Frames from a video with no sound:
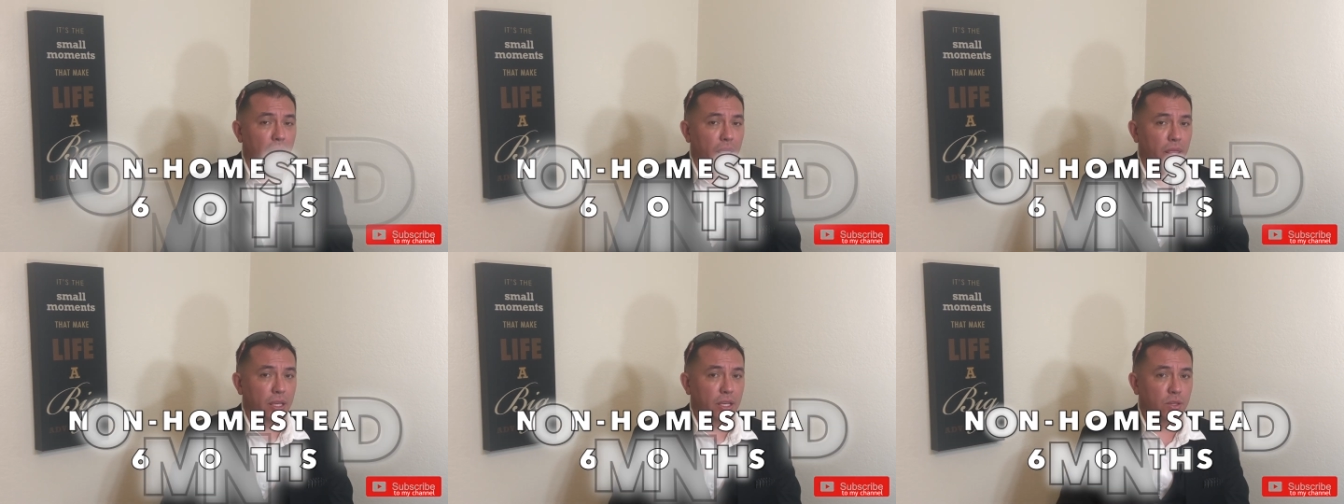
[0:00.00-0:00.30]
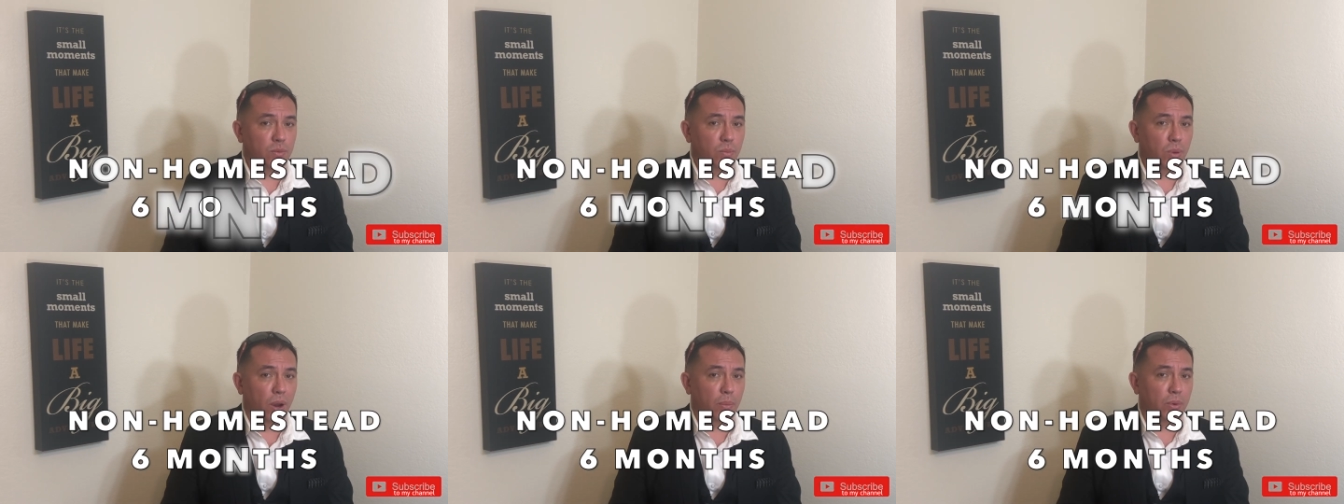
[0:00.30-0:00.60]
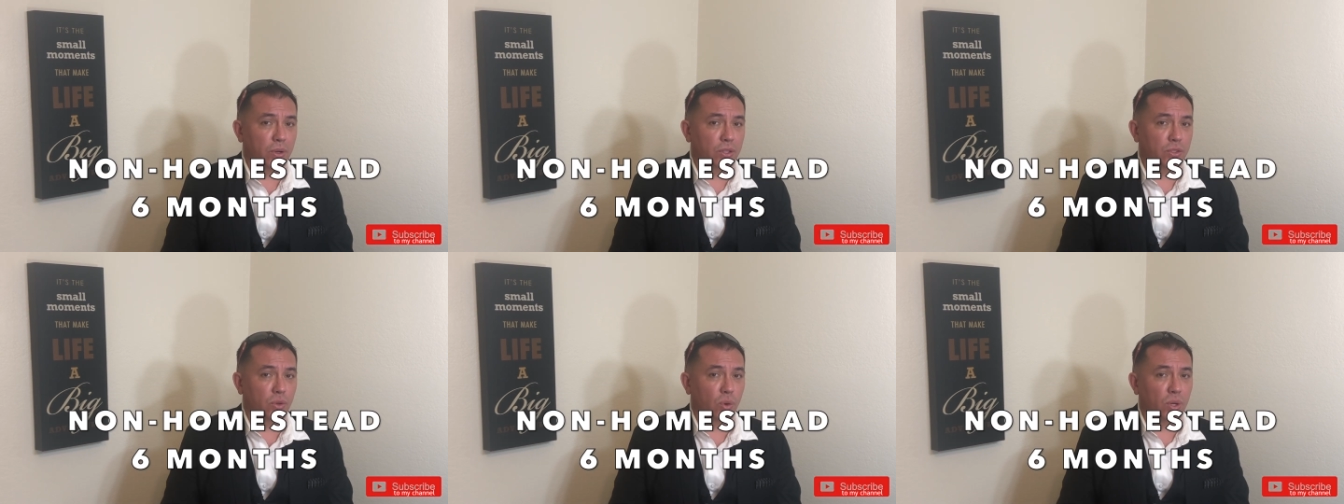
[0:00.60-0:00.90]
these
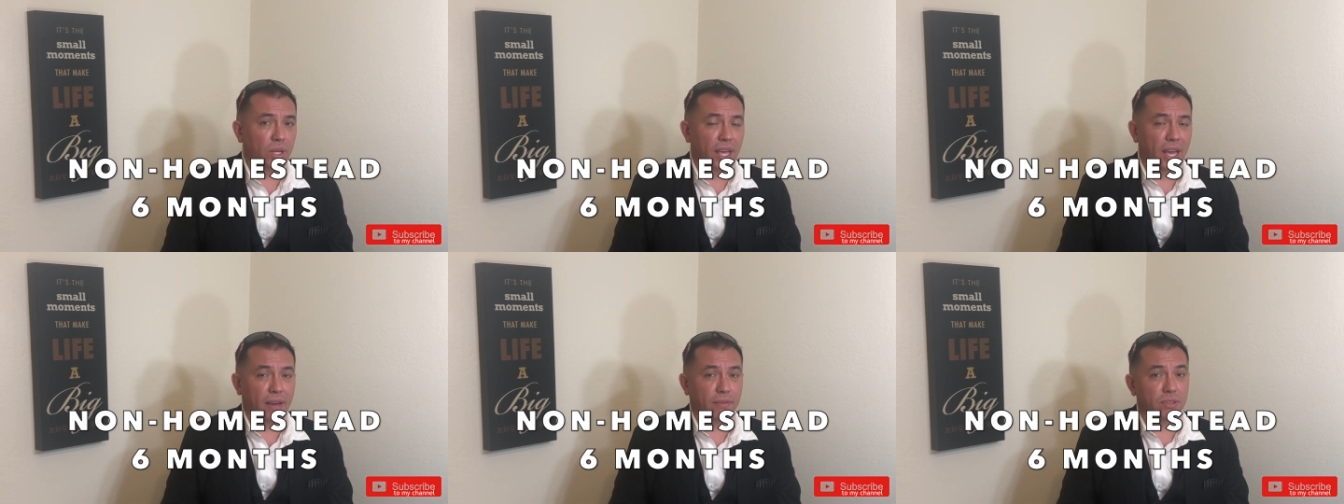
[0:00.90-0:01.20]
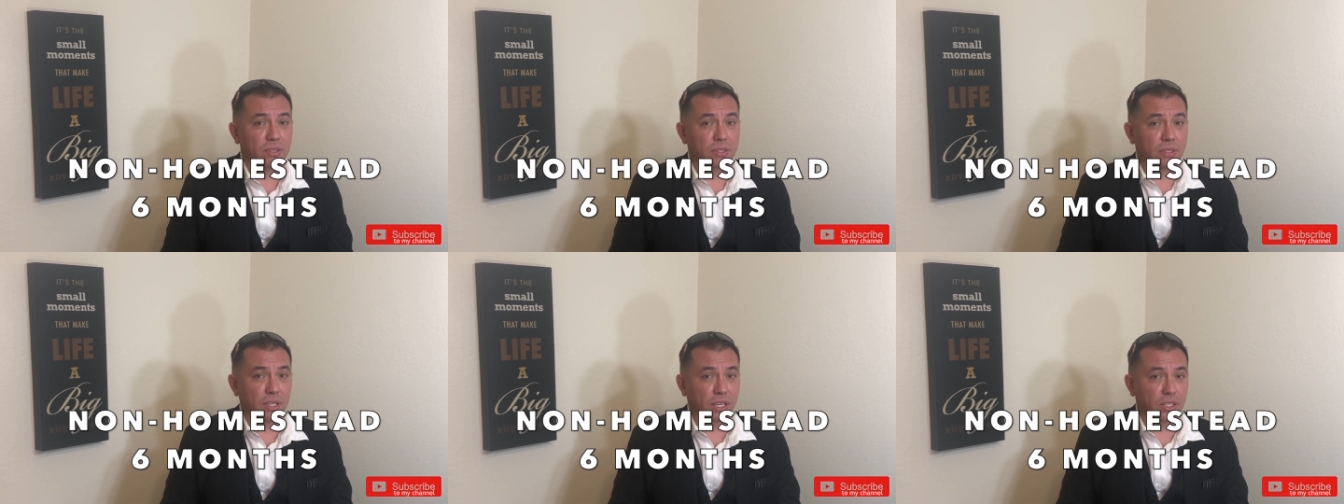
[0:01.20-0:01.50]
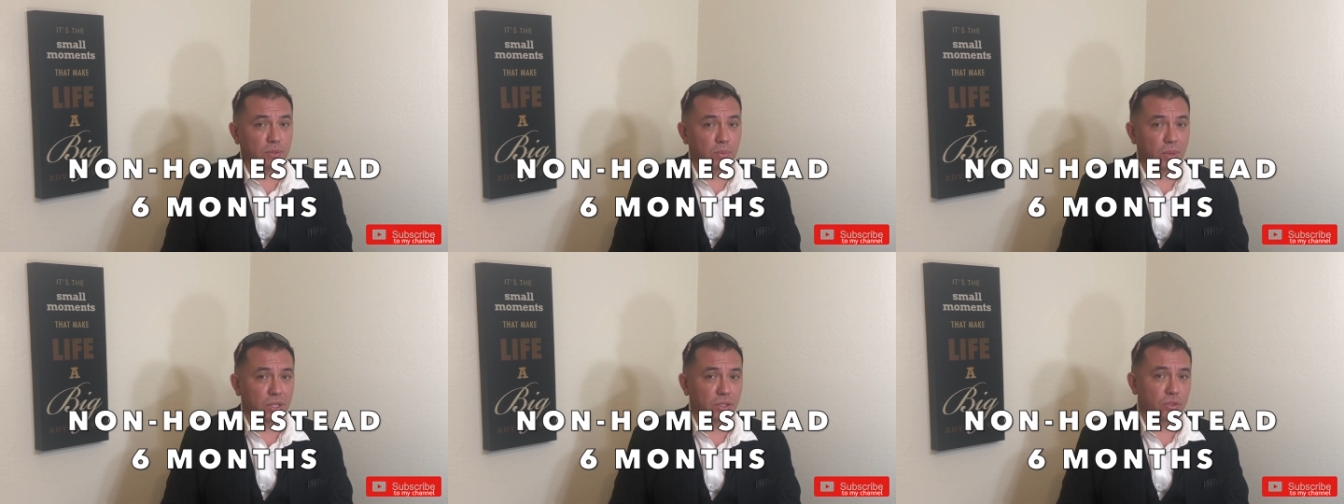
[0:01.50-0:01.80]
properties only have
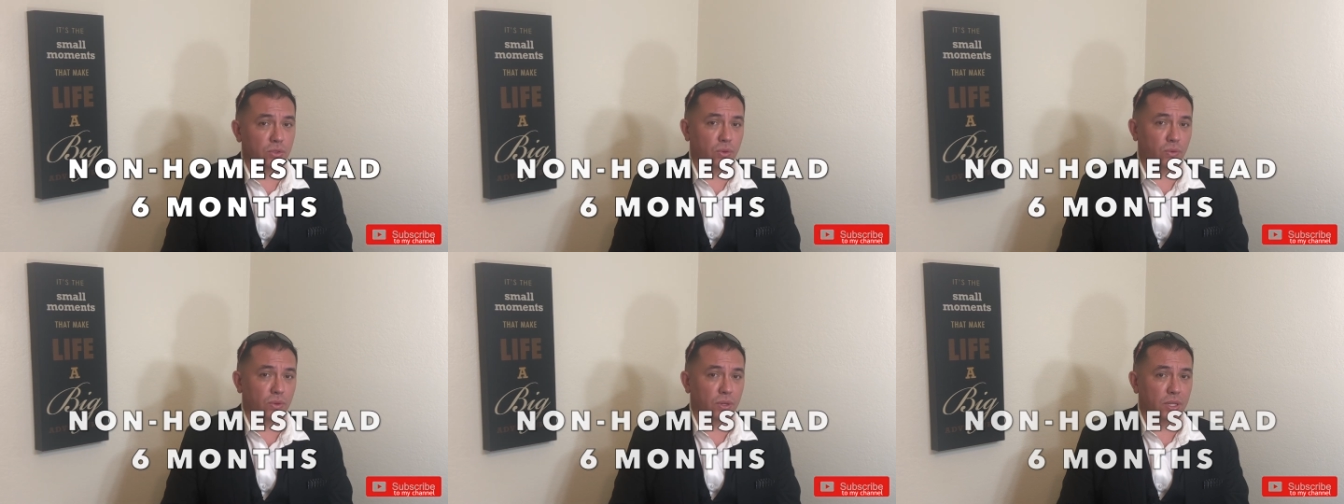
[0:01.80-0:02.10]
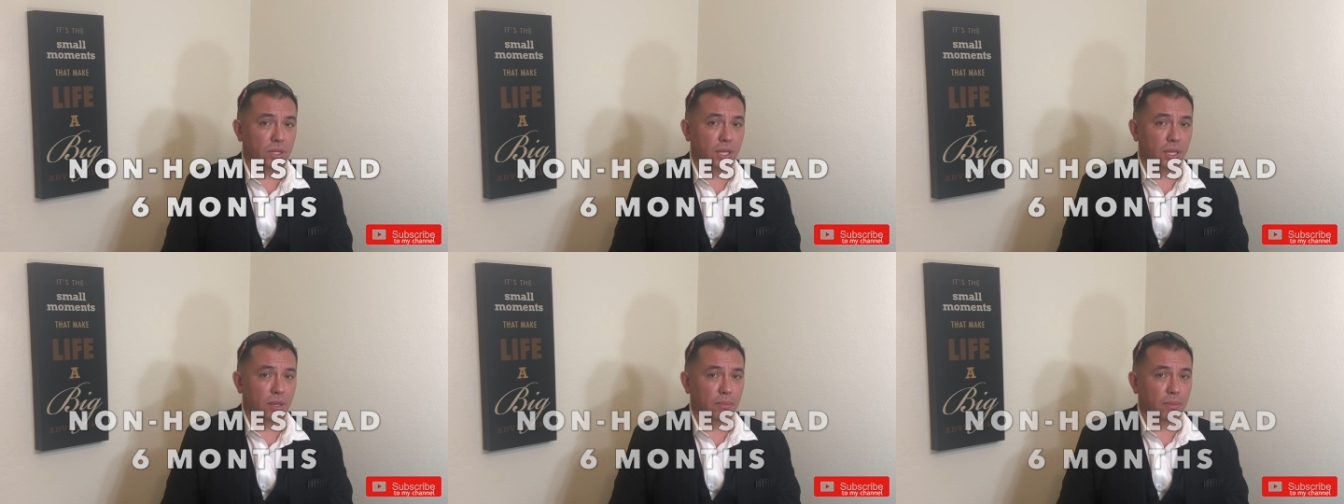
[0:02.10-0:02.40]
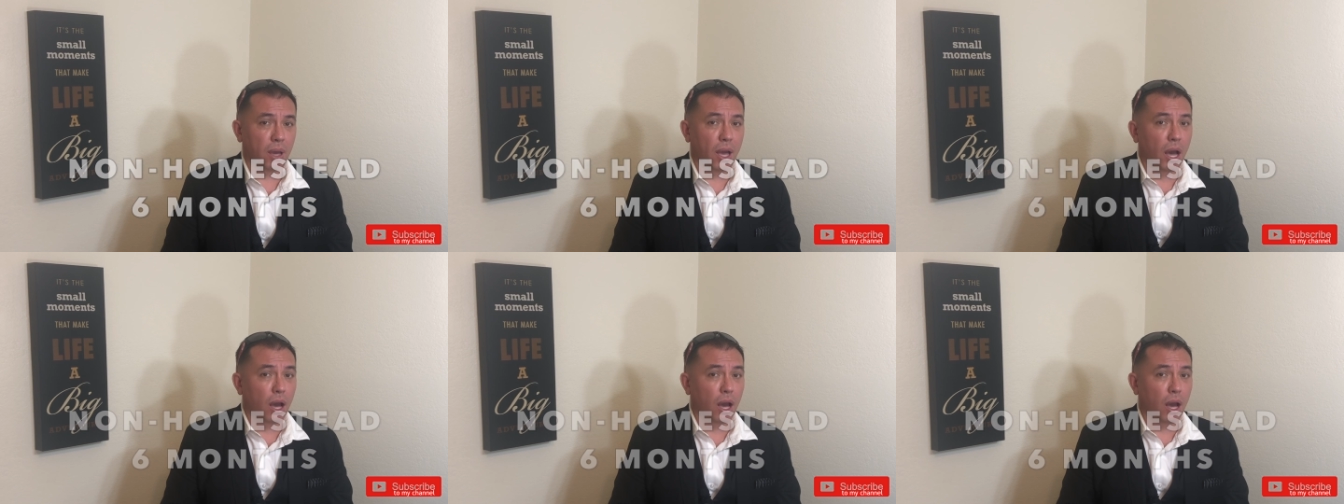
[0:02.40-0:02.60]
6 months to redeem.